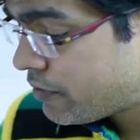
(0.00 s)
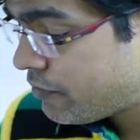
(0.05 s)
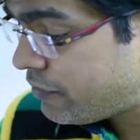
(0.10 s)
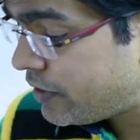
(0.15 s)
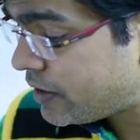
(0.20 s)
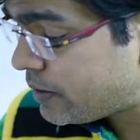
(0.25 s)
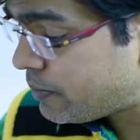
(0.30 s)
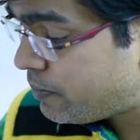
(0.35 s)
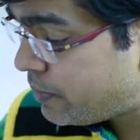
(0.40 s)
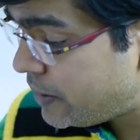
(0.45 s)

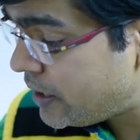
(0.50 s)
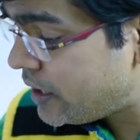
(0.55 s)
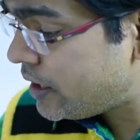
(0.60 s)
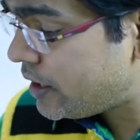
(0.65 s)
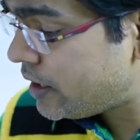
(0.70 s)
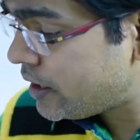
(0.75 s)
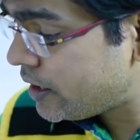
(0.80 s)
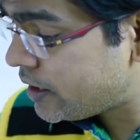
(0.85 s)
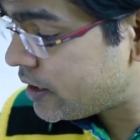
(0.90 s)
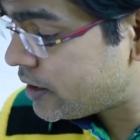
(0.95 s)
With
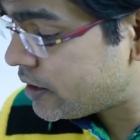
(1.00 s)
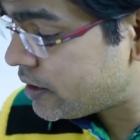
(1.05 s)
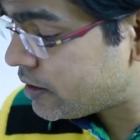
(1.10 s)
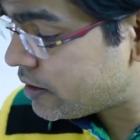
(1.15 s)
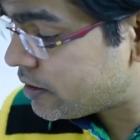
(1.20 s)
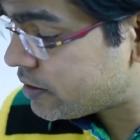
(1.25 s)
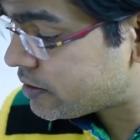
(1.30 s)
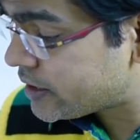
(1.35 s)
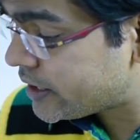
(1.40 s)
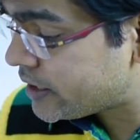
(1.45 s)
B,
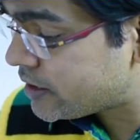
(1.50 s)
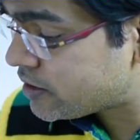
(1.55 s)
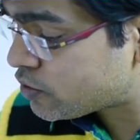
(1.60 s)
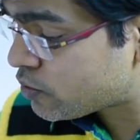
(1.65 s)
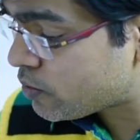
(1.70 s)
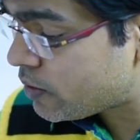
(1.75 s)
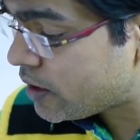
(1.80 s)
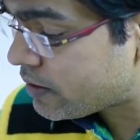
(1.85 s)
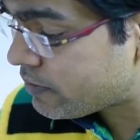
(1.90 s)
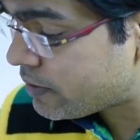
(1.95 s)
10
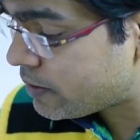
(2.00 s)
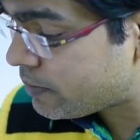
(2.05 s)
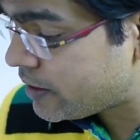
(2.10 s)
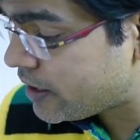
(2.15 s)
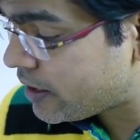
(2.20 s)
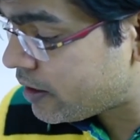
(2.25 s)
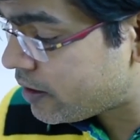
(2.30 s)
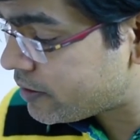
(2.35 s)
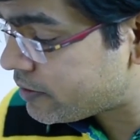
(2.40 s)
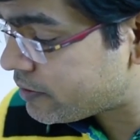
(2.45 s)
square will
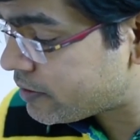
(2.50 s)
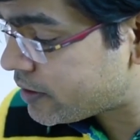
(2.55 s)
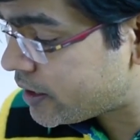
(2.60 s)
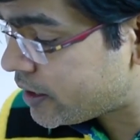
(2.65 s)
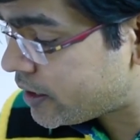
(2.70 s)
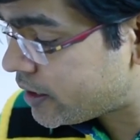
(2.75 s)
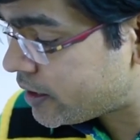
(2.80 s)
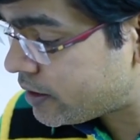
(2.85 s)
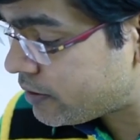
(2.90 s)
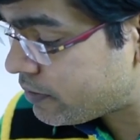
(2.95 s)
be
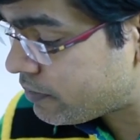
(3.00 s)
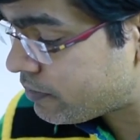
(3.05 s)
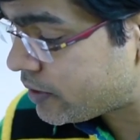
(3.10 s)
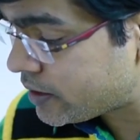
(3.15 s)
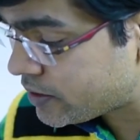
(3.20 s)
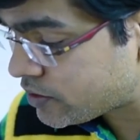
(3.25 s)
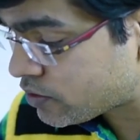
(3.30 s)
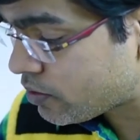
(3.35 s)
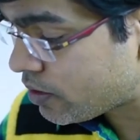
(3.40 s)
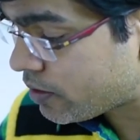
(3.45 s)
100,
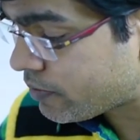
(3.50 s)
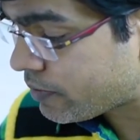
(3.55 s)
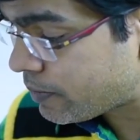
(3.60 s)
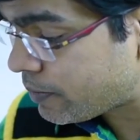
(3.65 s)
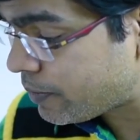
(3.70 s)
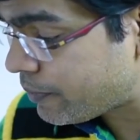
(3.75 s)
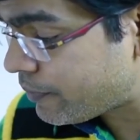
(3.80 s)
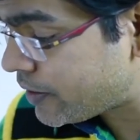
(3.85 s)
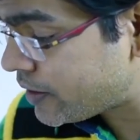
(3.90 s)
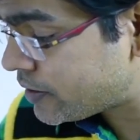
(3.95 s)
1 square
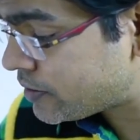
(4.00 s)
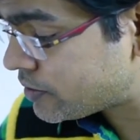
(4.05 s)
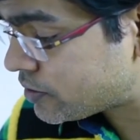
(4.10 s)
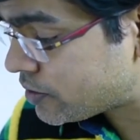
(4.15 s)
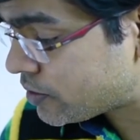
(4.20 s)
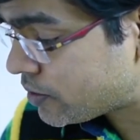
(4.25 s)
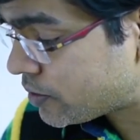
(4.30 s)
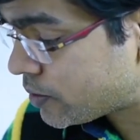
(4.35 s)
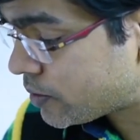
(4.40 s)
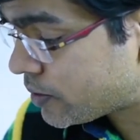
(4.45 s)
will be 1,
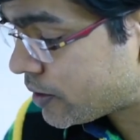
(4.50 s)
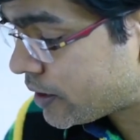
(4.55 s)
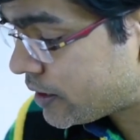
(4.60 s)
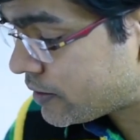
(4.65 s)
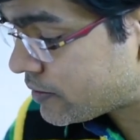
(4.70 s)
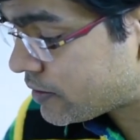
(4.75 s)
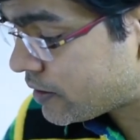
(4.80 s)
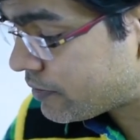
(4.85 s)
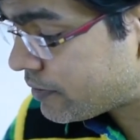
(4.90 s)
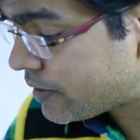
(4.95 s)
so the total
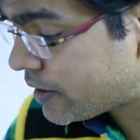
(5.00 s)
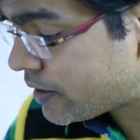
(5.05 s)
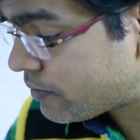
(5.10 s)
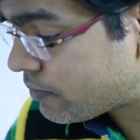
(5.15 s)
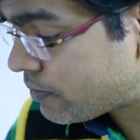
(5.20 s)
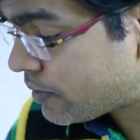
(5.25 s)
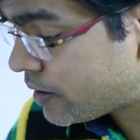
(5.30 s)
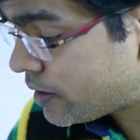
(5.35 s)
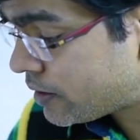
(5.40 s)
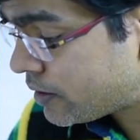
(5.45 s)
is
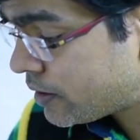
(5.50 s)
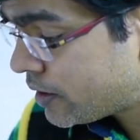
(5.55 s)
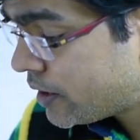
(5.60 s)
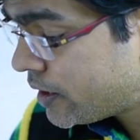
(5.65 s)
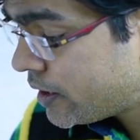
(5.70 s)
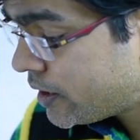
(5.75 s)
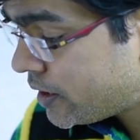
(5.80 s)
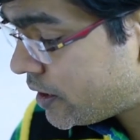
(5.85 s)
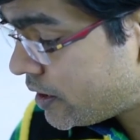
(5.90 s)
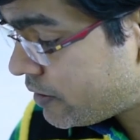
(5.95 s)
101.
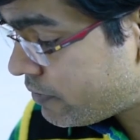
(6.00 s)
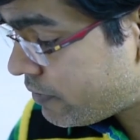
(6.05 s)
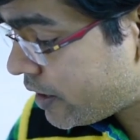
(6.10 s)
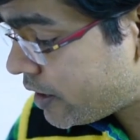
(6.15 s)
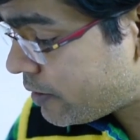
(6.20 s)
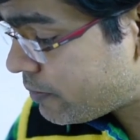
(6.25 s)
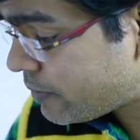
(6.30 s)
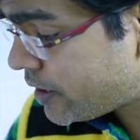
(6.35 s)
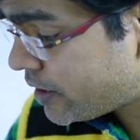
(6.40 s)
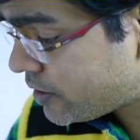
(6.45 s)

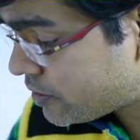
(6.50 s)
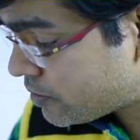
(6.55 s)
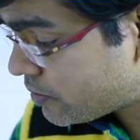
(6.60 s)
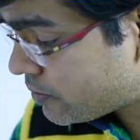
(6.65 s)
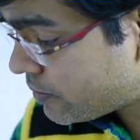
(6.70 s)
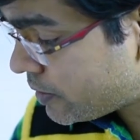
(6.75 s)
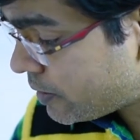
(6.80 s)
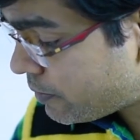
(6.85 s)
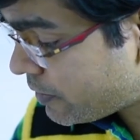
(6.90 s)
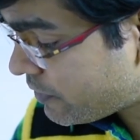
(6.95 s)
Divide by
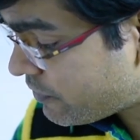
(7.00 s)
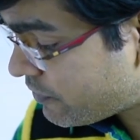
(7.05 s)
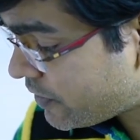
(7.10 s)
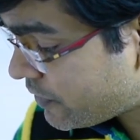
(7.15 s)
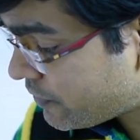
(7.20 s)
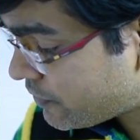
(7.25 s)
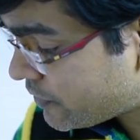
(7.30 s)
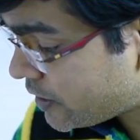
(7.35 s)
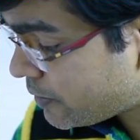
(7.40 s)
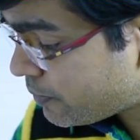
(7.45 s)
2 will be
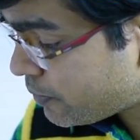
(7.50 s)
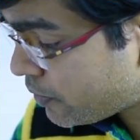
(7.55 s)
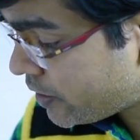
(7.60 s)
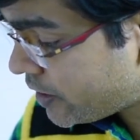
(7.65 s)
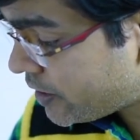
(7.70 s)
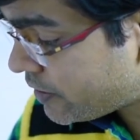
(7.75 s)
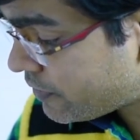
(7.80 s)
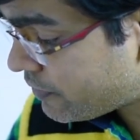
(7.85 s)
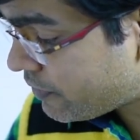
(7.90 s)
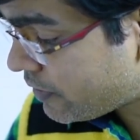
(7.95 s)

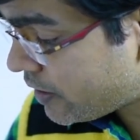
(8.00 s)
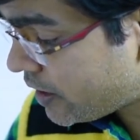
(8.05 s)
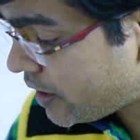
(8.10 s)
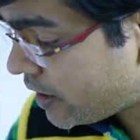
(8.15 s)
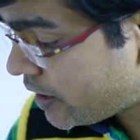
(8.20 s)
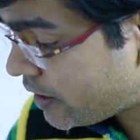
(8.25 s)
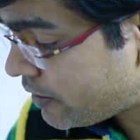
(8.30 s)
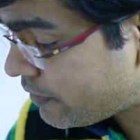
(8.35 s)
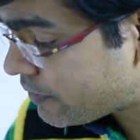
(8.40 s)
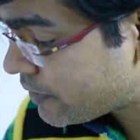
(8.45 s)

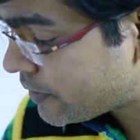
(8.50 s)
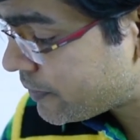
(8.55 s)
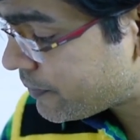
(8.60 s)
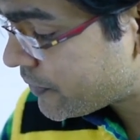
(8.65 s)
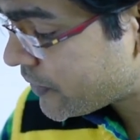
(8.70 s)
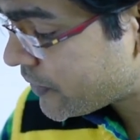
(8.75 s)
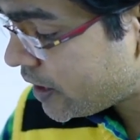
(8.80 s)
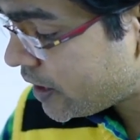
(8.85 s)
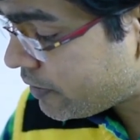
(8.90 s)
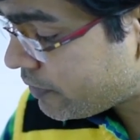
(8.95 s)
50.5,
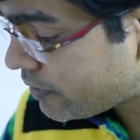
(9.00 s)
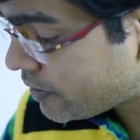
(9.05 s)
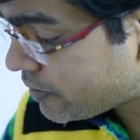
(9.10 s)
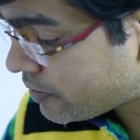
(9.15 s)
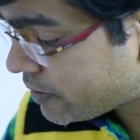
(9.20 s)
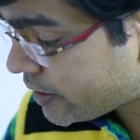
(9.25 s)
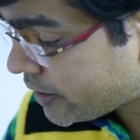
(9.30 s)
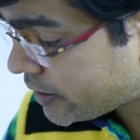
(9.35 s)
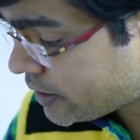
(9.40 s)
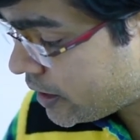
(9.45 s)
and when
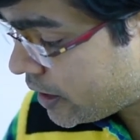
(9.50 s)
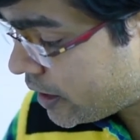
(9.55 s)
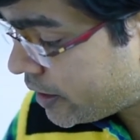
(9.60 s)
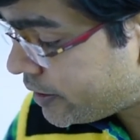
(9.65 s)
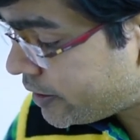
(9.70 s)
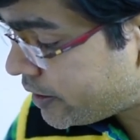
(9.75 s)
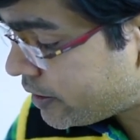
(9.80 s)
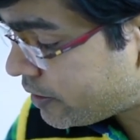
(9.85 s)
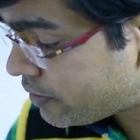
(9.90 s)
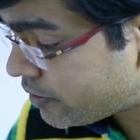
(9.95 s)
you take the
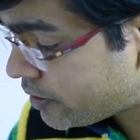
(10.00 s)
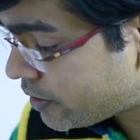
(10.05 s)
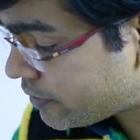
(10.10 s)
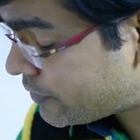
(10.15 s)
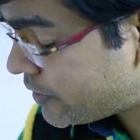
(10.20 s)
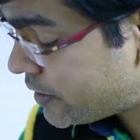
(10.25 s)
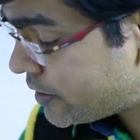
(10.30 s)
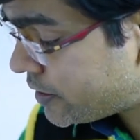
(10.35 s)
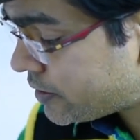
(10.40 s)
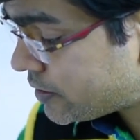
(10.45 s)
under root
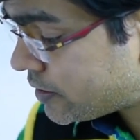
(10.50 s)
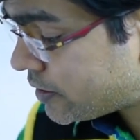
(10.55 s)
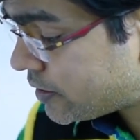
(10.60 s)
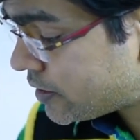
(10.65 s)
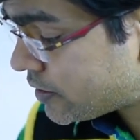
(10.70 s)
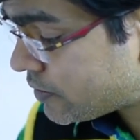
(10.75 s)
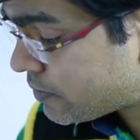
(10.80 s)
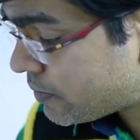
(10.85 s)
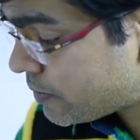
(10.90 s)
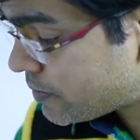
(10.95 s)
of this
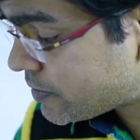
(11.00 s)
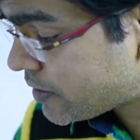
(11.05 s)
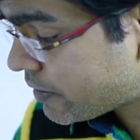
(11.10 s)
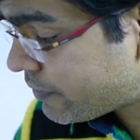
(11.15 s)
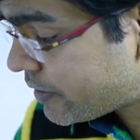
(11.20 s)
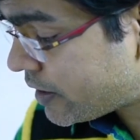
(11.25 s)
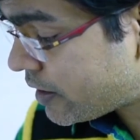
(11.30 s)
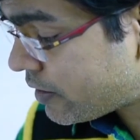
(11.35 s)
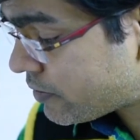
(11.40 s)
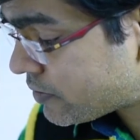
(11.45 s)
will be
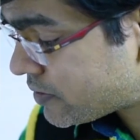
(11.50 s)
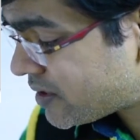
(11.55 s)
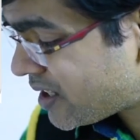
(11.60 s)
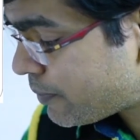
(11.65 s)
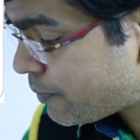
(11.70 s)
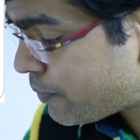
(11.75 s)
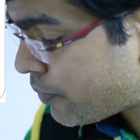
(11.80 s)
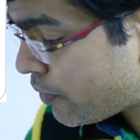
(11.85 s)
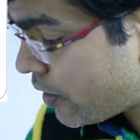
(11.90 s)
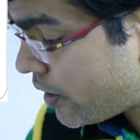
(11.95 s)
somewhere around
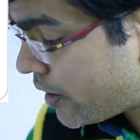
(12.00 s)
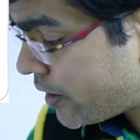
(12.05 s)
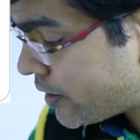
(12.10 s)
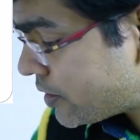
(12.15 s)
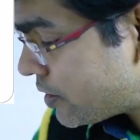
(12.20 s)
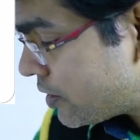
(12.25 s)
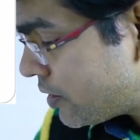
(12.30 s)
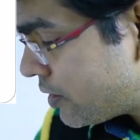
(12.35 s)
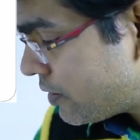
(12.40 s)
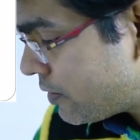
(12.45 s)
7
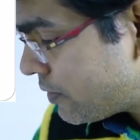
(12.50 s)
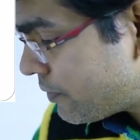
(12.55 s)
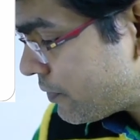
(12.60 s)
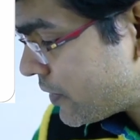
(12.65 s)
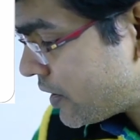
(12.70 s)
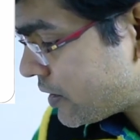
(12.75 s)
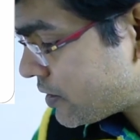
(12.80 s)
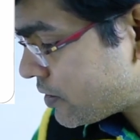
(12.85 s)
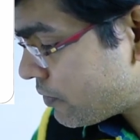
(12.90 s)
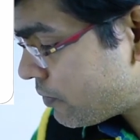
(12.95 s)
point,
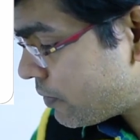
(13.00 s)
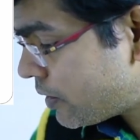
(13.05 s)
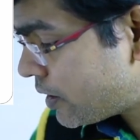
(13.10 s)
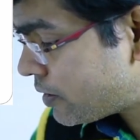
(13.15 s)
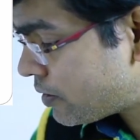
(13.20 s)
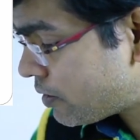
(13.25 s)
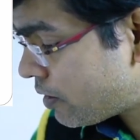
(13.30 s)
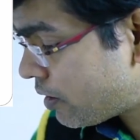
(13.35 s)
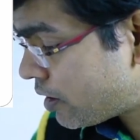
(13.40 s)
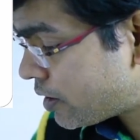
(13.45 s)
that's a
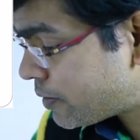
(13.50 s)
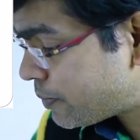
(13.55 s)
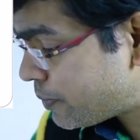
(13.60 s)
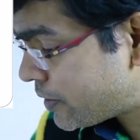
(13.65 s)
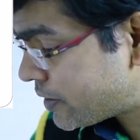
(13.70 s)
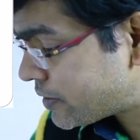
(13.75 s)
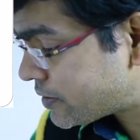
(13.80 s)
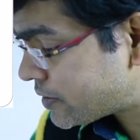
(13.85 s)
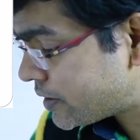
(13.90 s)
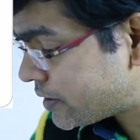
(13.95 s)
1 odd
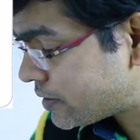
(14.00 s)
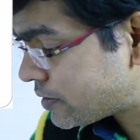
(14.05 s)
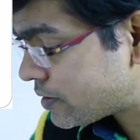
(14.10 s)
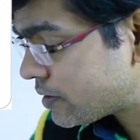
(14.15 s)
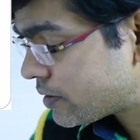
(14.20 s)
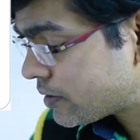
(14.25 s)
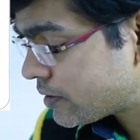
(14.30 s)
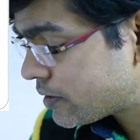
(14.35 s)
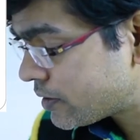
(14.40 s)
percent.